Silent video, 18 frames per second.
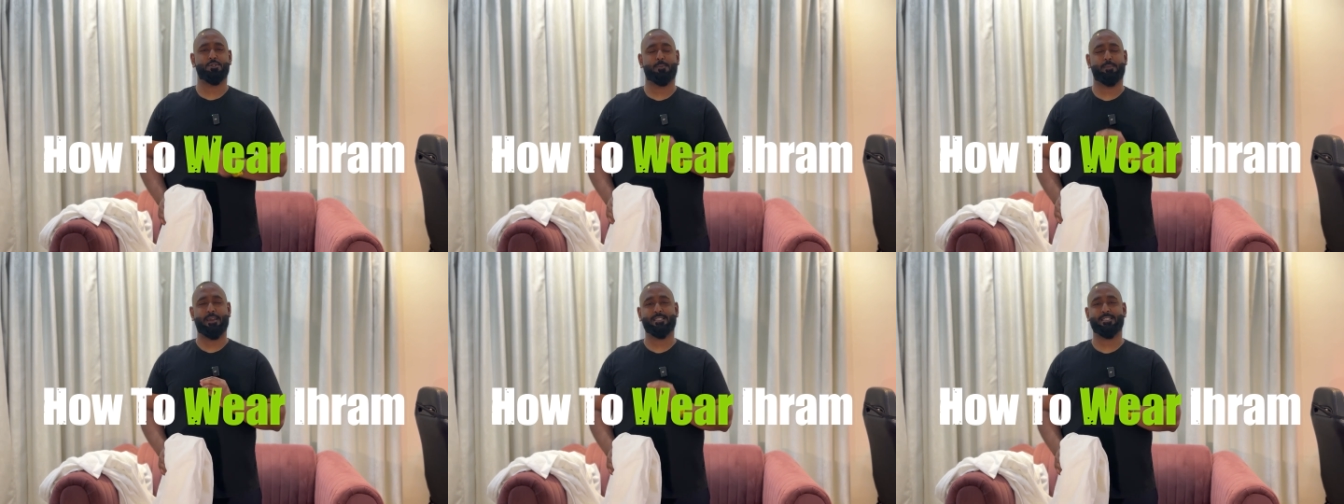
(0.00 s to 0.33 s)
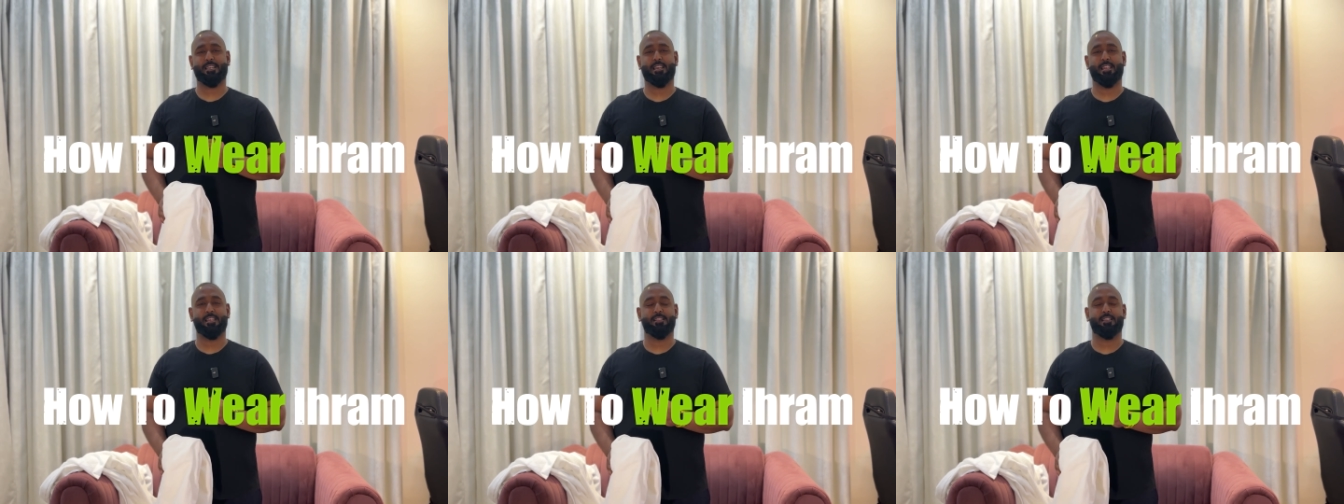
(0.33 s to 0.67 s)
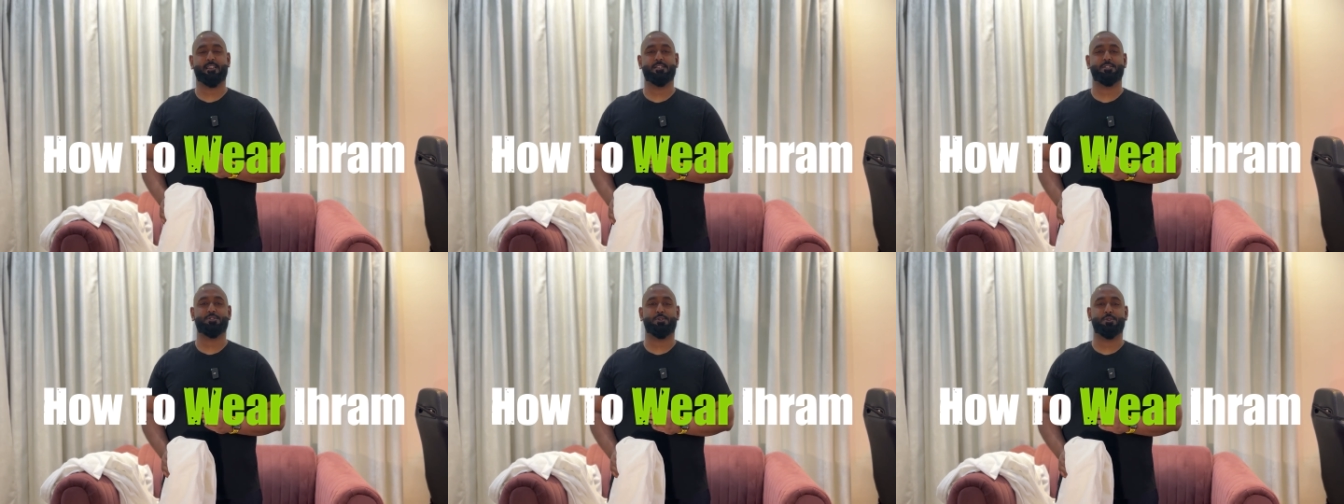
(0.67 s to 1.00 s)
So basically
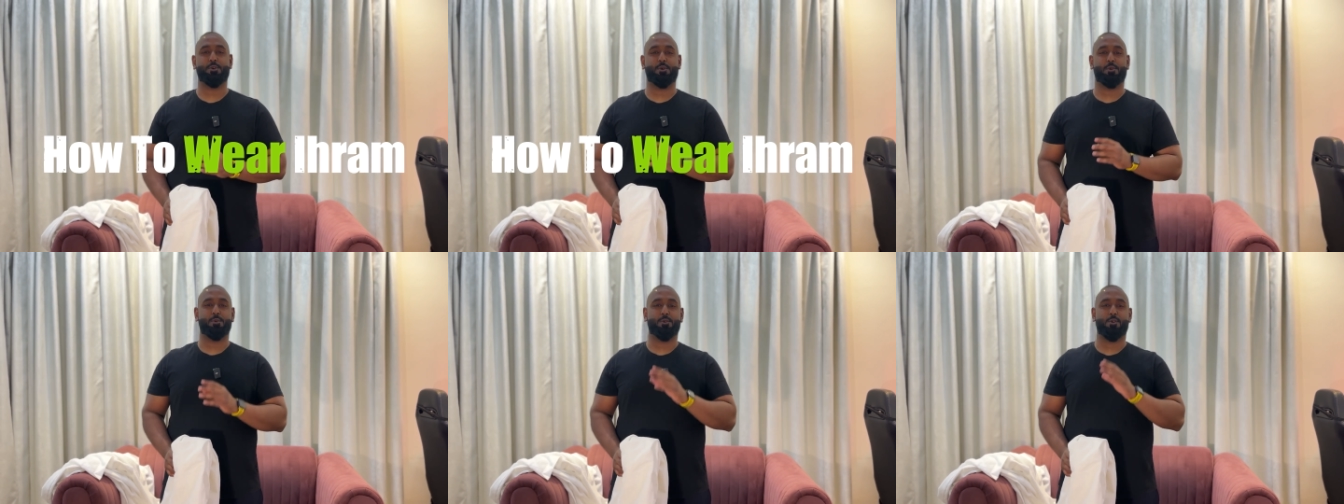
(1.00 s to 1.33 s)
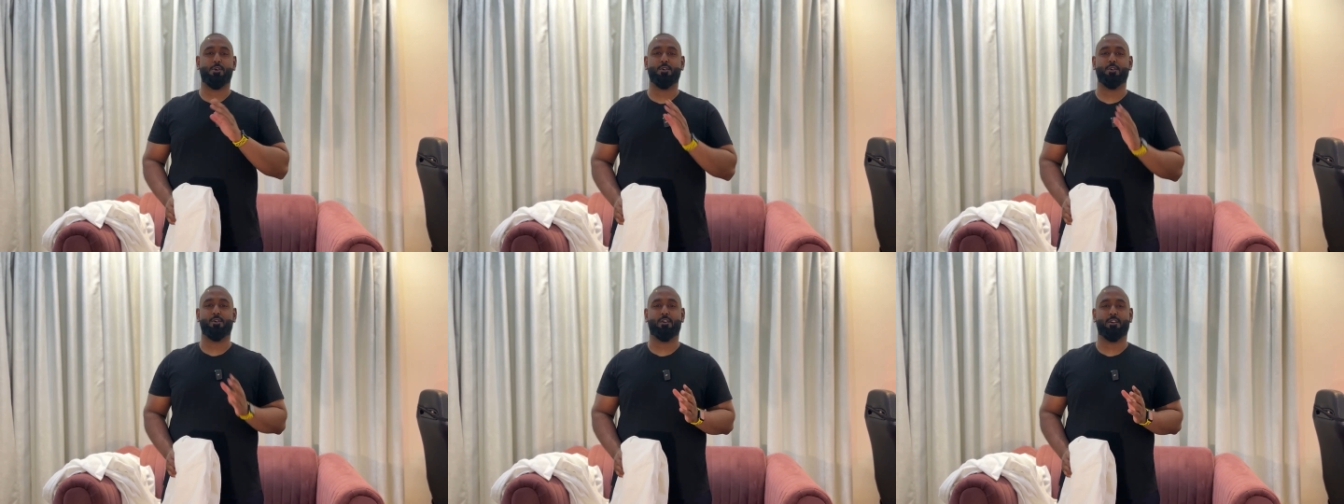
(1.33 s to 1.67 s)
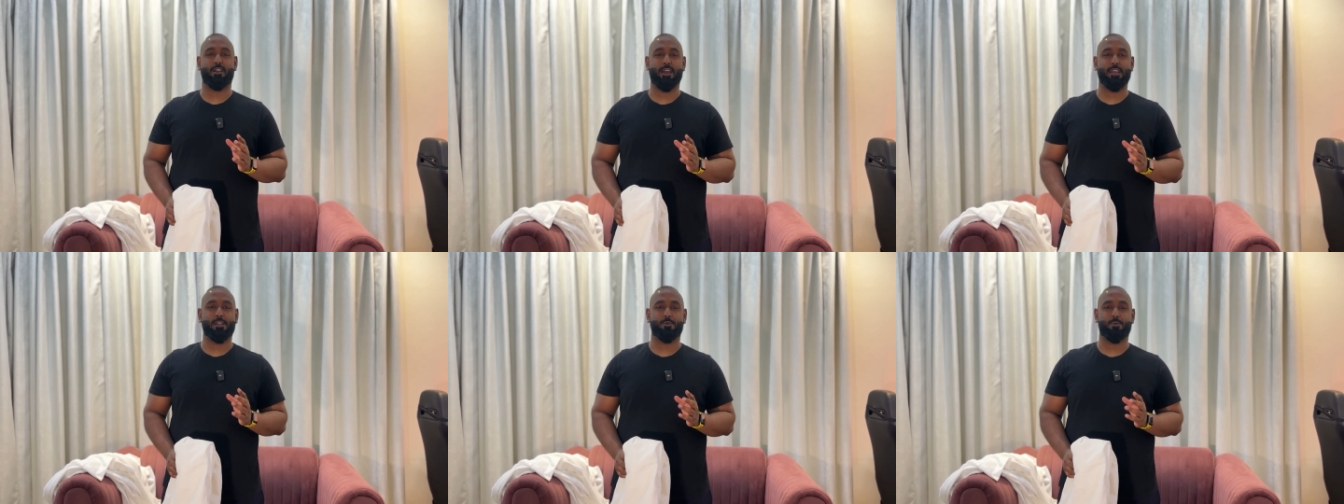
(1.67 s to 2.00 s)
there is no wrong or
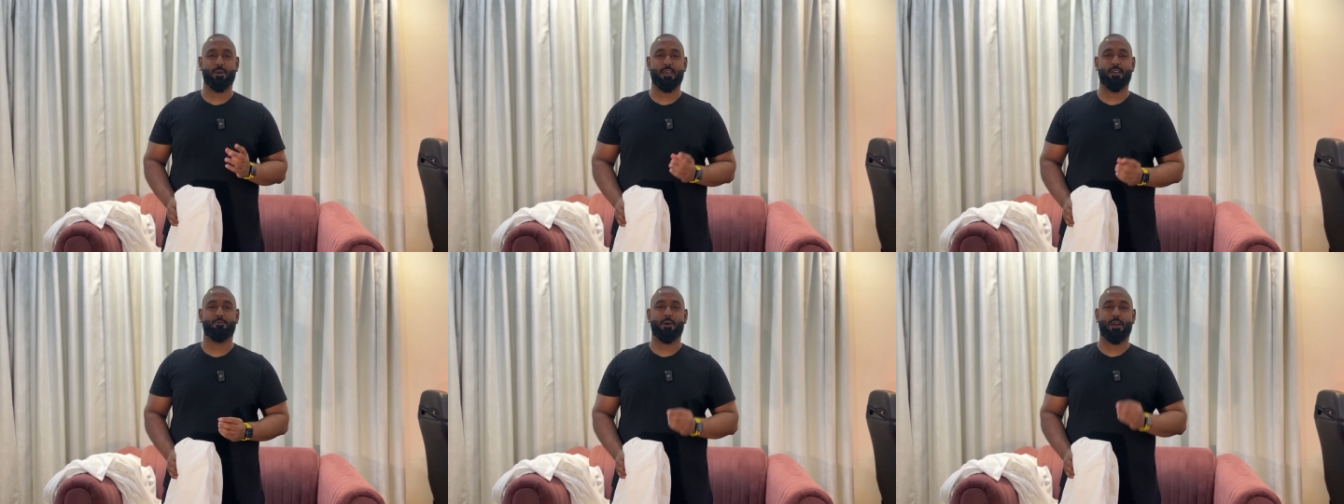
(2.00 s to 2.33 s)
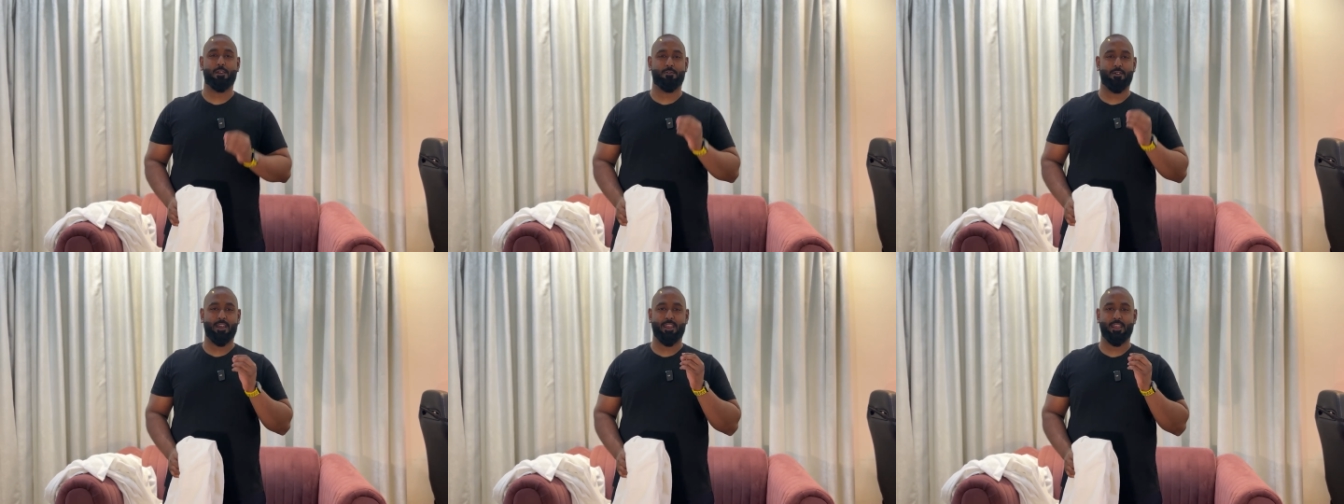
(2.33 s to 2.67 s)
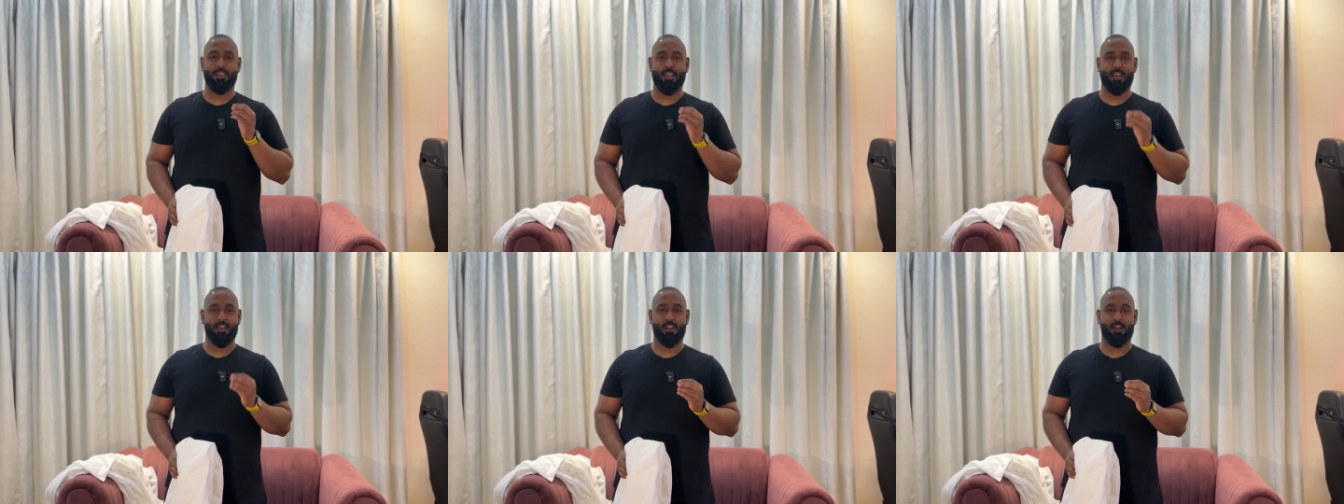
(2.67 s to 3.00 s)
right way while
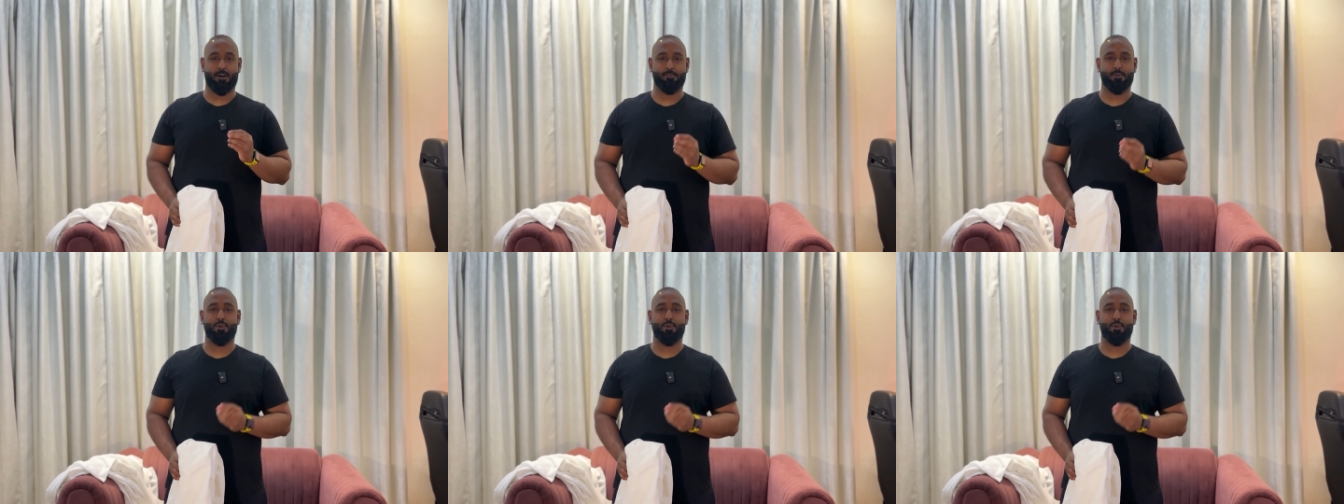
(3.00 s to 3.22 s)
wearing ihram.